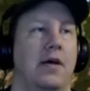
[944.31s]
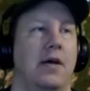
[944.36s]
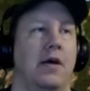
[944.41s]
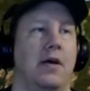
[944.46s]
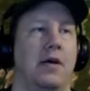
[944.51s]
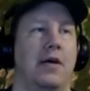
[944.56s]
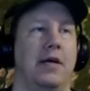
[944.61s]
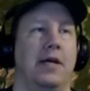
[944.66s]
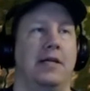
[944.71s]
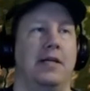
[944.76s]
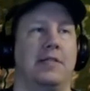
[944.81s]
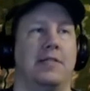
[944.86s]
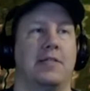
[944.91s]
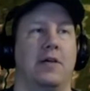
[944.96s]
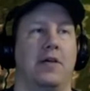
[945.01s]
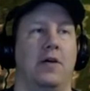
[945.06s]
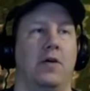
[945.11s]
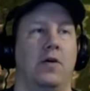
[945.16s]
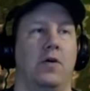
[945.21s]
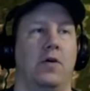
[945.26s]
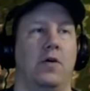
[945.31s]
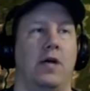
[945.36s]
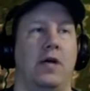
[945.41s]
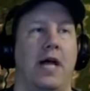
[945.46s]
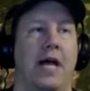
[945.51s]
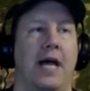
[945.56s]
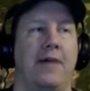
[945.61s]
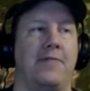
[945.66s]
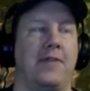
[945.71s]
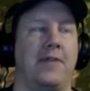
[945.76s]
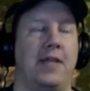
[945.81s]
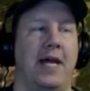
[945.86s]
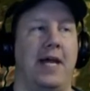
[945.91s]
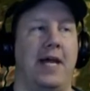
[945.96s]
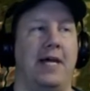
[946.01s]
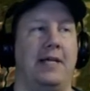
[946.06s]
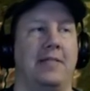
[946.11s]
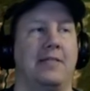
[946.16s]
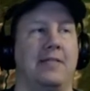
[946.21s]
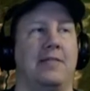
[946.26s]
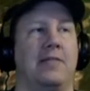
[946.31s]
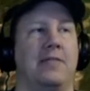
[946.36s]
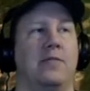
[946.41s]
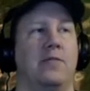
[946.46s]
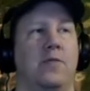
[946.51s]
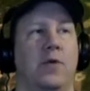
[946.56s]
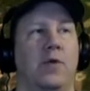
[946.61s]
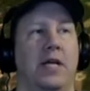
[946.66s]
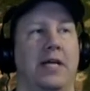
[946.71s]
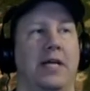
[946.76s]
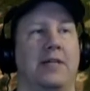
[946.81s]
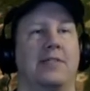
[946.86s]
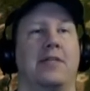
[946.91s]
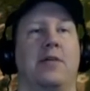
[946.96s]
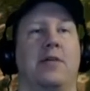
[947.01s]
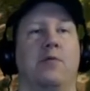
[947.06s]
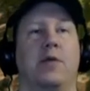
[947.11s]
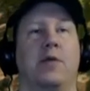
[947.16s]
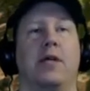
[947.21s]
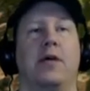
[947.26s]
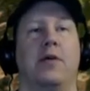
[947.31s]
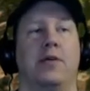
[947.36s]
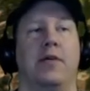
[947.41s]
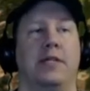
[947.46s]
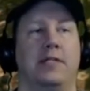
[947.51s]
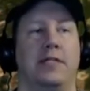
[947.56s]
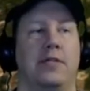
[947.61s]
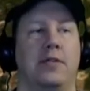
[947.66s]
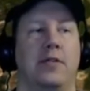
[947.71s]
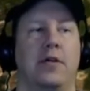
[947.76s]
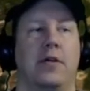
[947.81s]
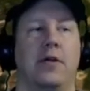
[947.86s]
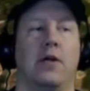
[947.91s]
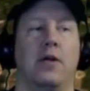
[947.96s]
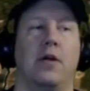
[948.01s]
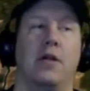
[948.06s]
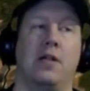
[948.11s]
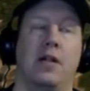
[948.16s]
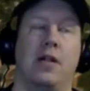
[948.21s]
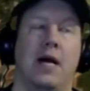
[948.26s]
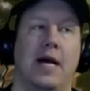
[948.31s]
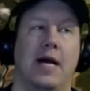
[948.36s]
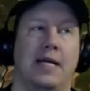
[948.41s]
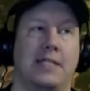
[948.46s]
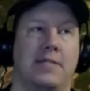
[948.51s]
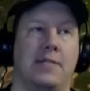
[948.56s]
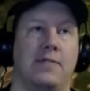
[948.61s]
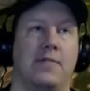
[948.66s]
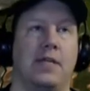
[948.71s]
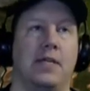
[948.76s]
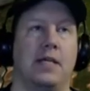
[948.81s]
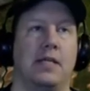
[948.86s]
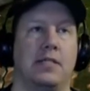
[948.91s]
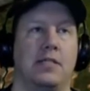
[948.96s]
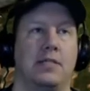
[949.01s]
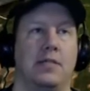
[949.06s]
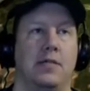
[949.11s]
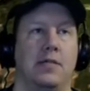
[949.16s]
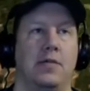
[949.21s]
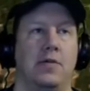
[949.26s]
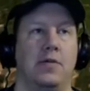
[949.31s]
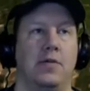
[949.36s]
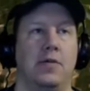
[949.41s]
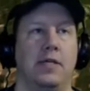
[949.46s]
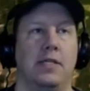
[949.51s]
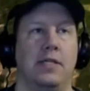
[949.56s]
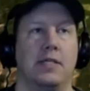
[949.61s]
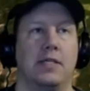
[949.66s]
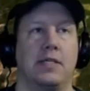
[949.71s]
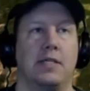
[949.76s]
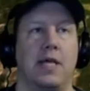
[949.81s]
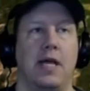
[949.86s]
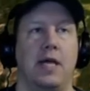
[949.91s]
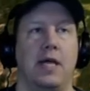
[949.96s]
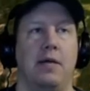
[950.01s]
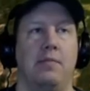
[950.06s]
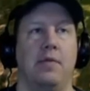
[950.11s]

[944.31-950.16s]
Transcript: All right, so after that, what else can we go into? There are lots of things to do in this game.